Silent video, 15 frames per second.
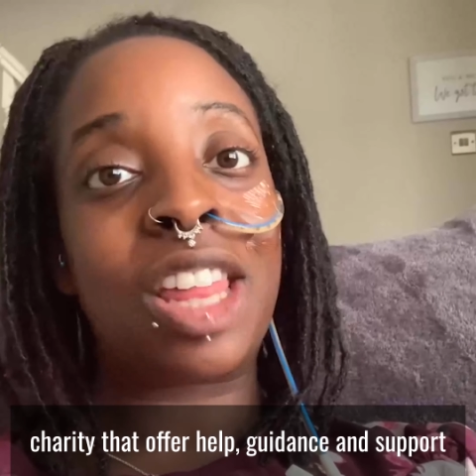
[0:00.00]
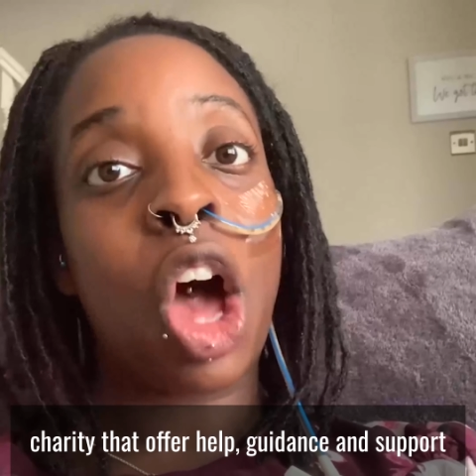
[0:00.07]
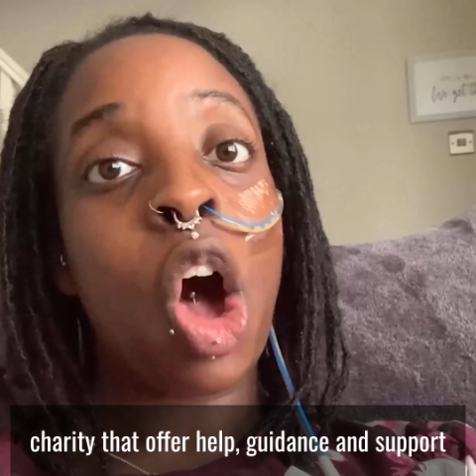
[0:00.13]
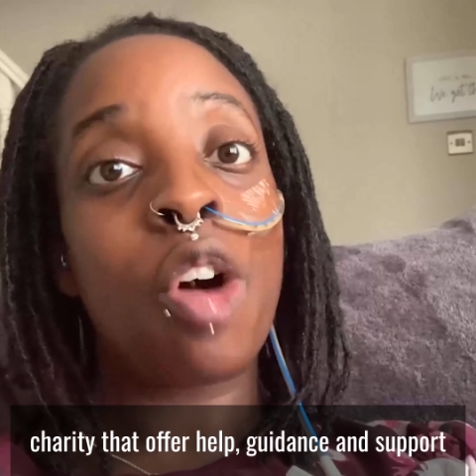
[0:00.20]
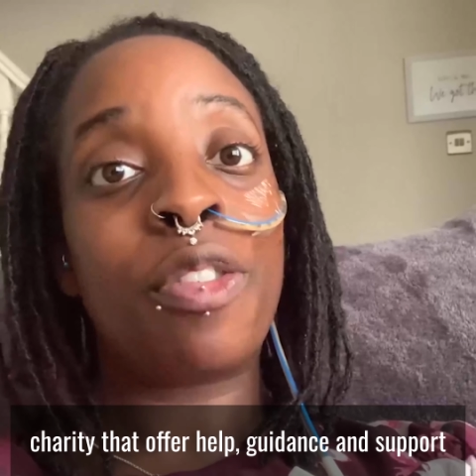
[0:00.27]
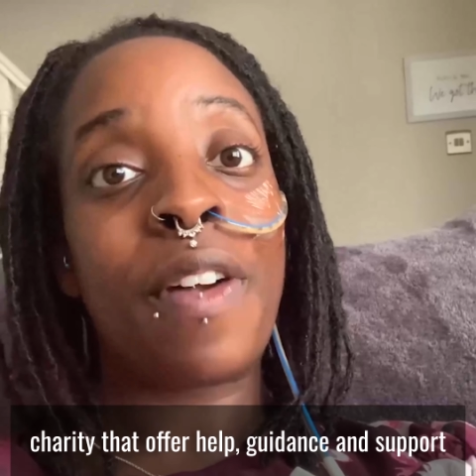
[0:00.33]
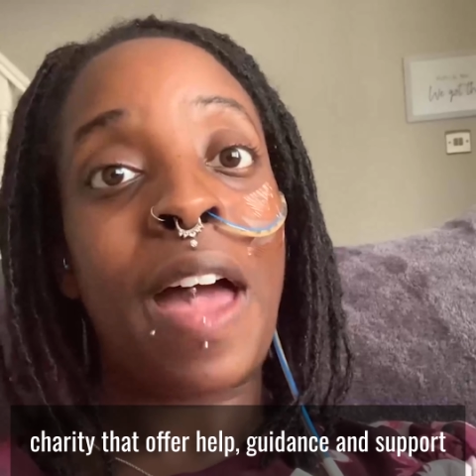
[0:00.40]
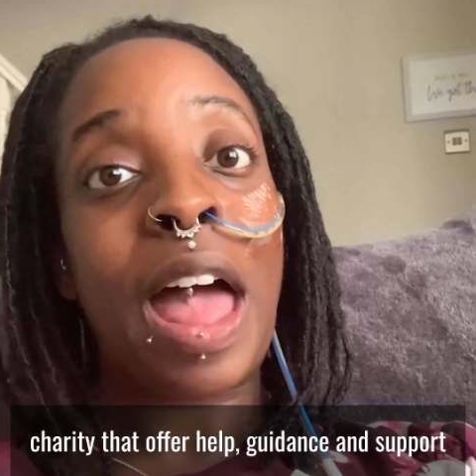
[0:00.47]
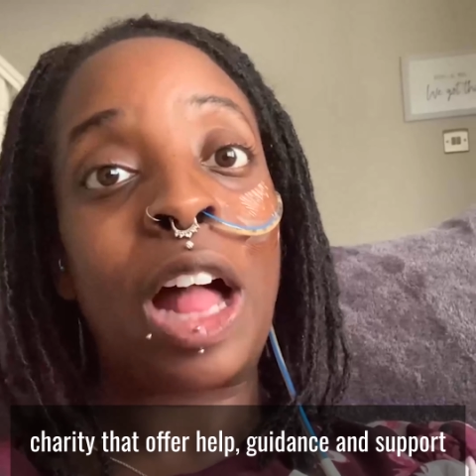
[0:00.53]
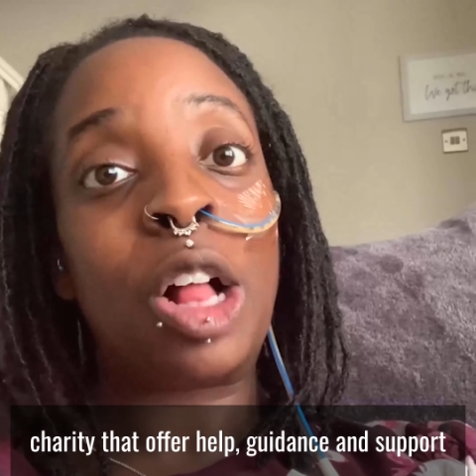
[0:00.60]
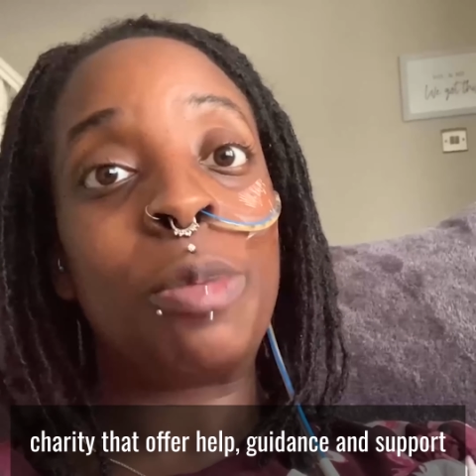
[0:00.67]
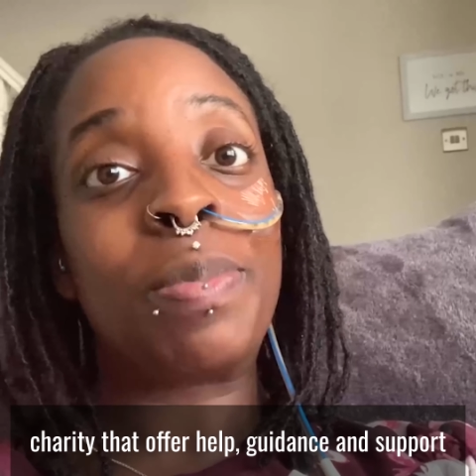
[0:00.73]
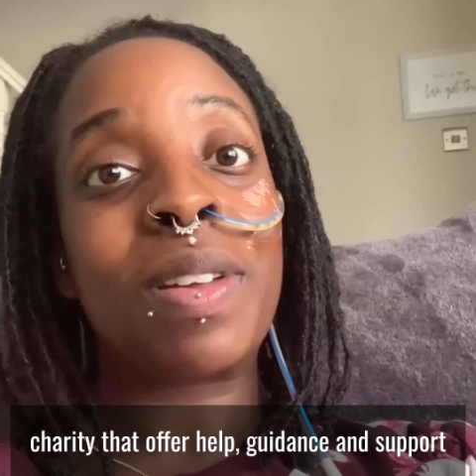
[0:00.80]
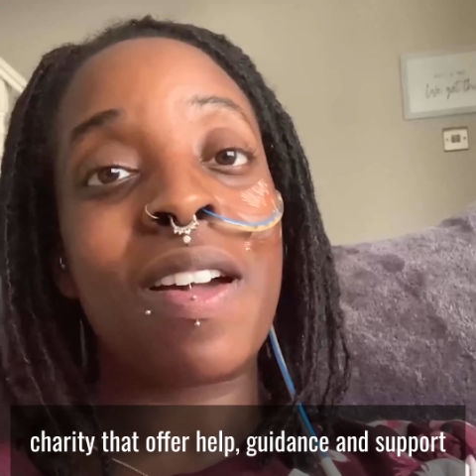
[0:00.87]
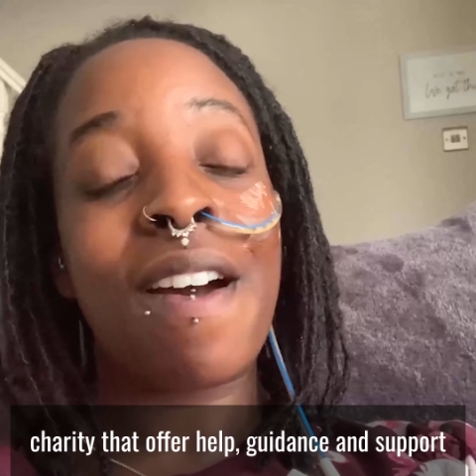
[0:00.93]
that offer
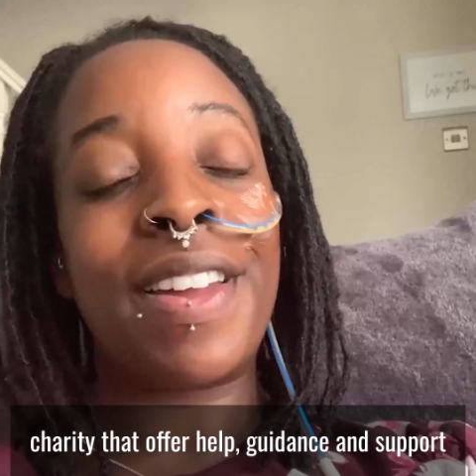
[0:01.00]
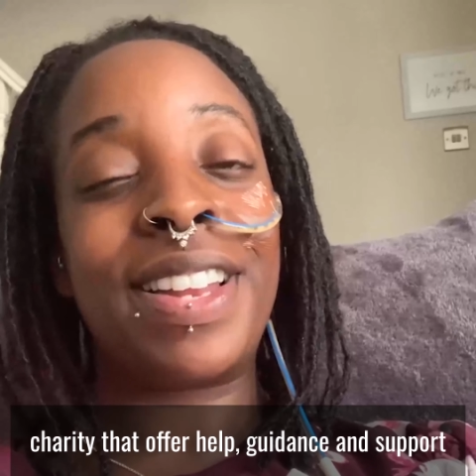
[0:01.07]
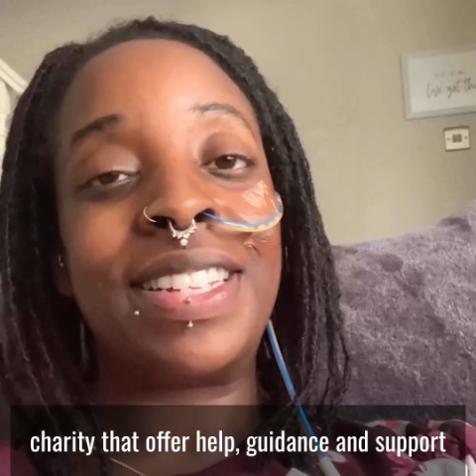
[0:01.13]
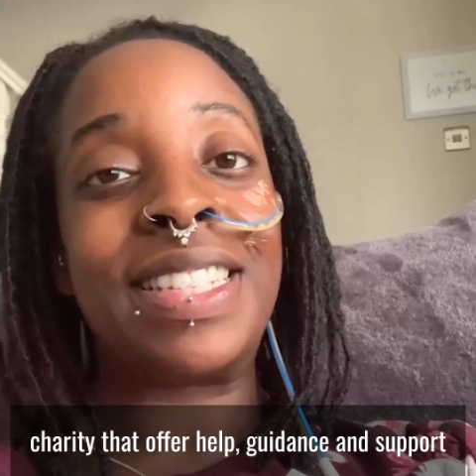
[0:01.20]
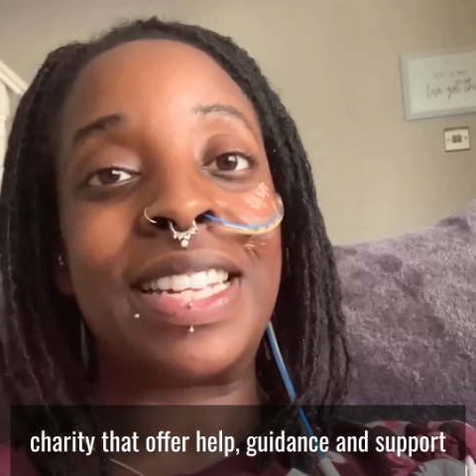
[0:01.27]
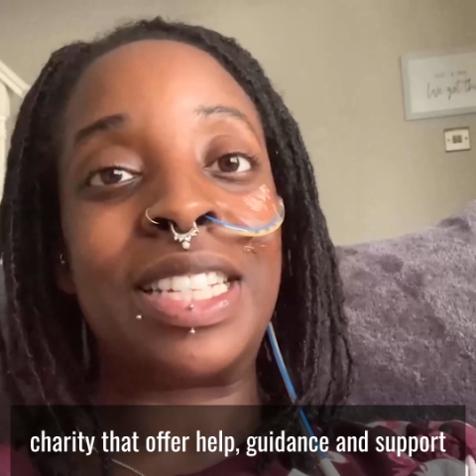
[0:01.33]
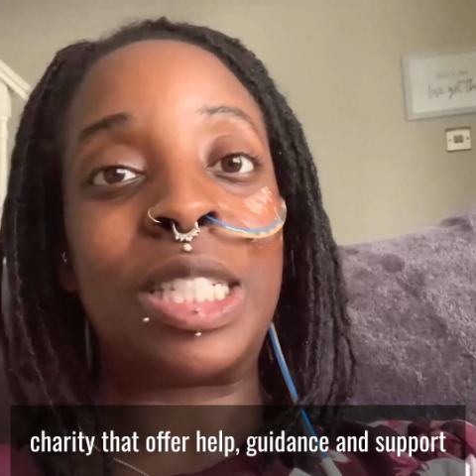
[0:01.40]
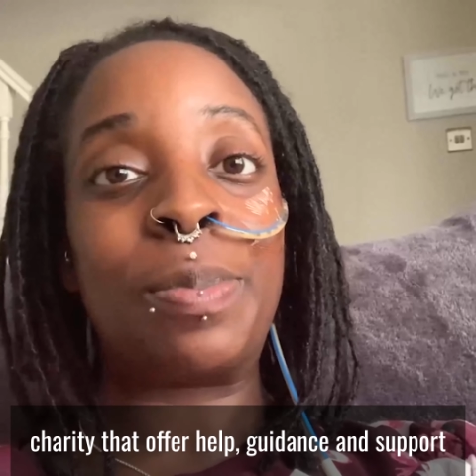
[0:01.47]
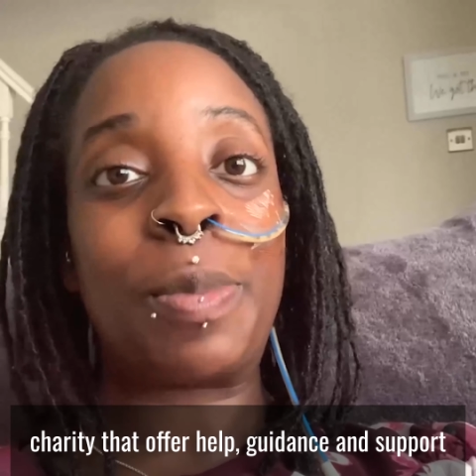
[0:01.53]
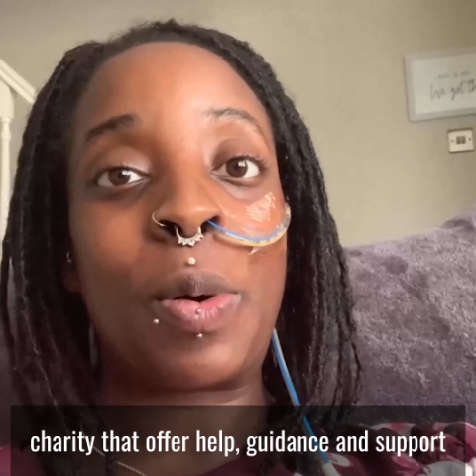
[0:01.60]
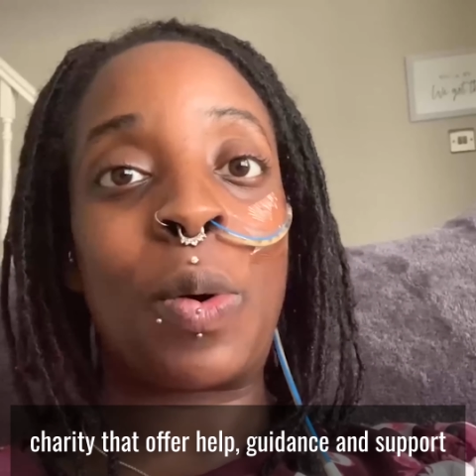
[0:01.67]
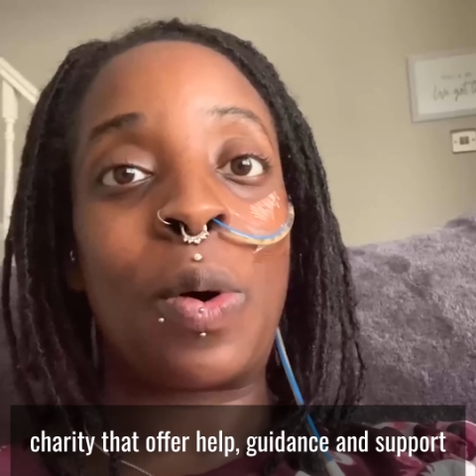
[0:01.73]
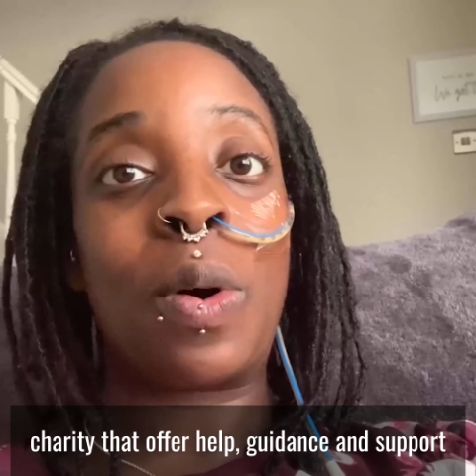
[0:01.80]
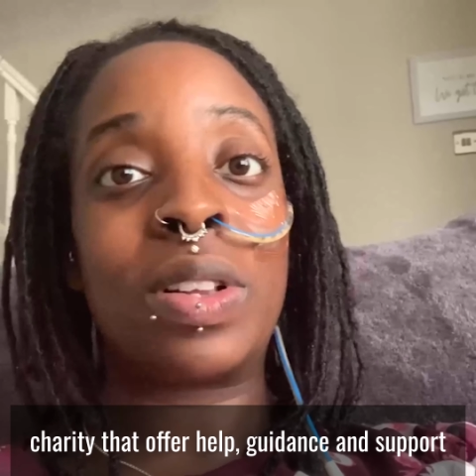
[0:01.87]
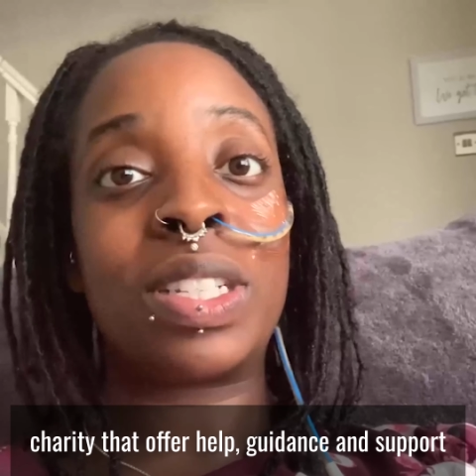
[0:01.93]
help, guidance and
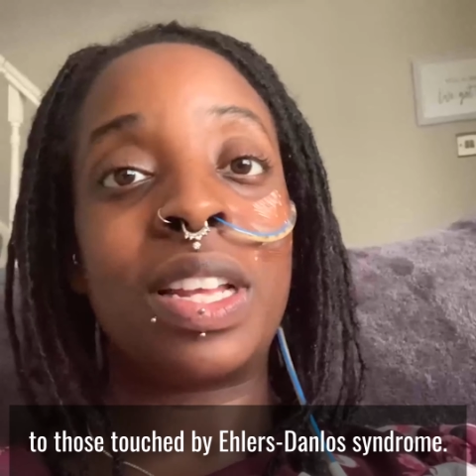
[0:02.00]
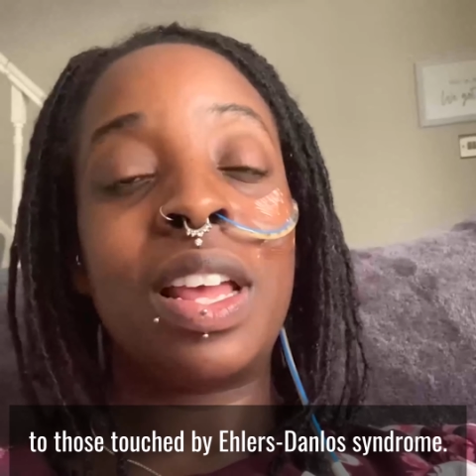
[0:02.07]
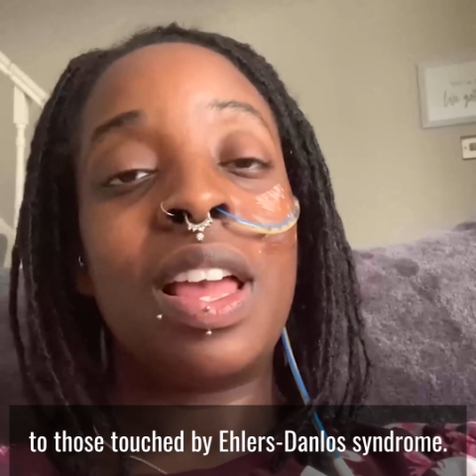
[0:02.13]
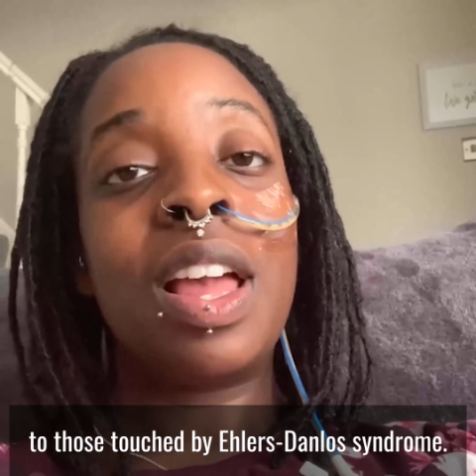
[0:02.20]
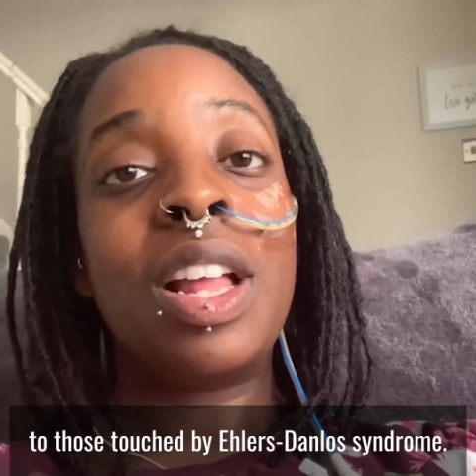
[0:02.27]
support